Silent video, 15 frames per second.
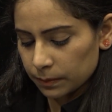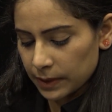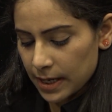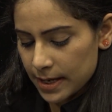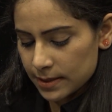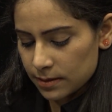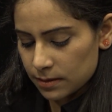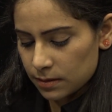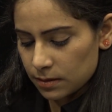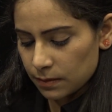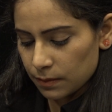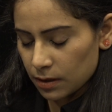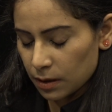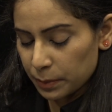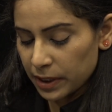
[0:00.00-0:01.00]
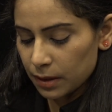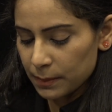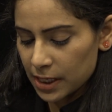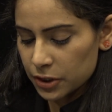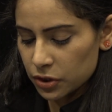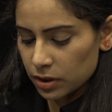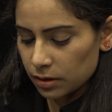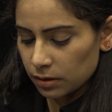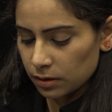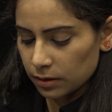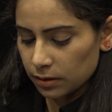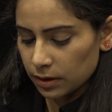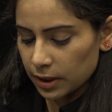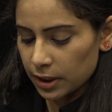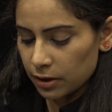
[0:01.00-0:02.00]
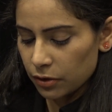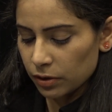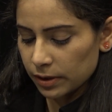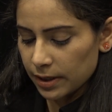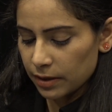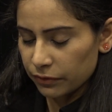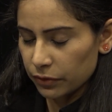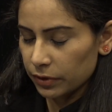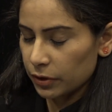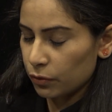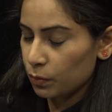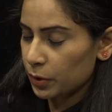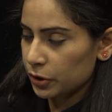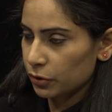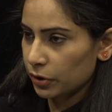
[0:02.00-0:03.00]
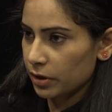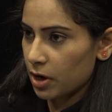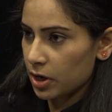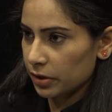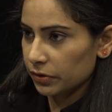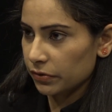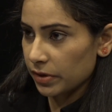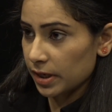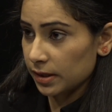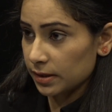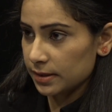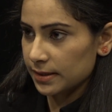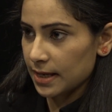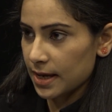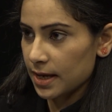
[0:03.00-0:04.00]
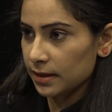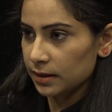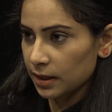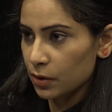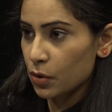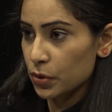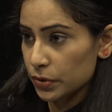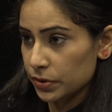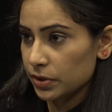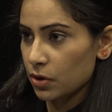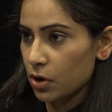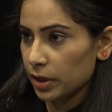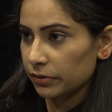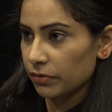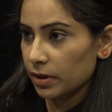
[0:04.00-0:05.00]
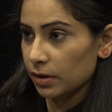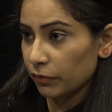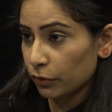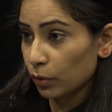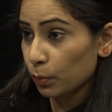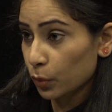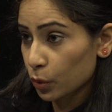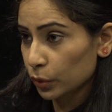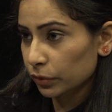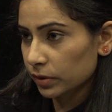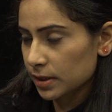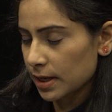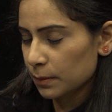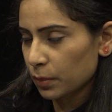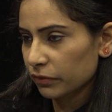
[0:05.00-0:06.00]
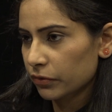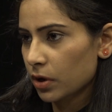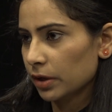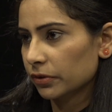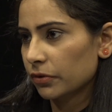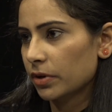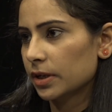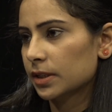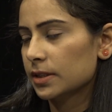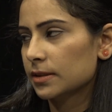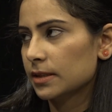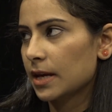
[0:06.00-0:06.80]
as Abir mentioned earlier, for the rheumatoid arthritis and the osteoarthritis, for both type of arthritis,